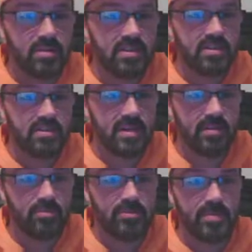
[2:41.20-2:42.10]
me this
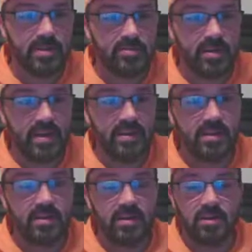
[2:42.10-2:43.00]
guy, which by the way I
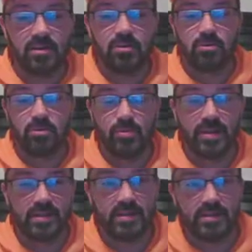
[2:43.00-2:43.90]
let uh,
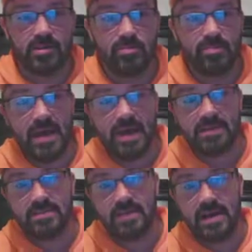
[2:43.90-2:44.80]
Oruela go
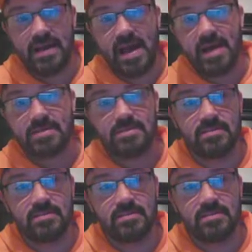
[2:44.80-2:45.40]
back to Ajax.